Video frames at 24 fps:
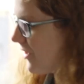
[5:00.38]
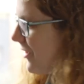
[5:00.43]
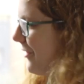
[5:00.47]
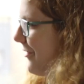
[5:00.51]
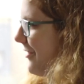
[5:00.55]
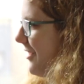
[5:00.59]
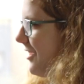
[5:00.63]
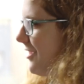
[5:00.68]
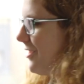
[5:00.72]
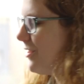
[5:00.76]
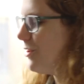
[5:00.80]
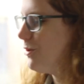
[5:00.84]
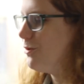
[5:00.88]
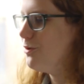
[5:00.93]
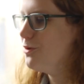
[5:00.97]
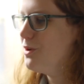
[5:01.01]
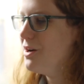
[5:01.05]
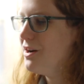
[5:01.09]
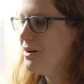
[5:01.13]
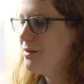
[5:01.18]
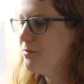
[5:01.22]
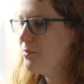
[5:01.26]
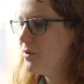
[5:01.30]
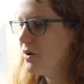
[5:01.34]
heard that you
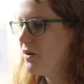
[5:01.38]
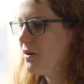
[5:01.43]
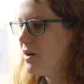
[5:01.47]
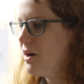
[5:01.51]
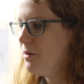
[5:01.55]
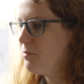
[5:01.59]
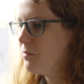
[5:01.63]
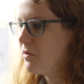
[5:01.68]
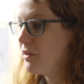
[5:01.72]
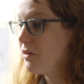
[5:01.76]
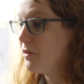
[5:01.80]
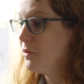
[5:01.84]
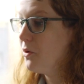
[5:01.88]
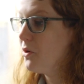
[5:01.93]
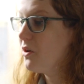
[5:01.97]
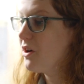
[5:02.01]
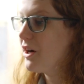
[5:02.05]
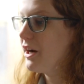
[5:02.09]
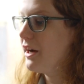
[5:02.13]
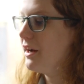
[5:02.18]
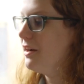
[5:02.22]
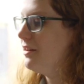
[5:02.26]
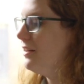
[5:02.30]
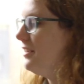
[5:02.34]
uh, broke up with
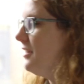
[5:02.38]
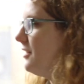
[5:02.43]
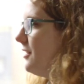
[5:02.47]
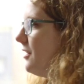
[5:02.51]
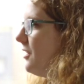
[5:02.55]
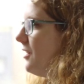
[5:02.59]
Lauren.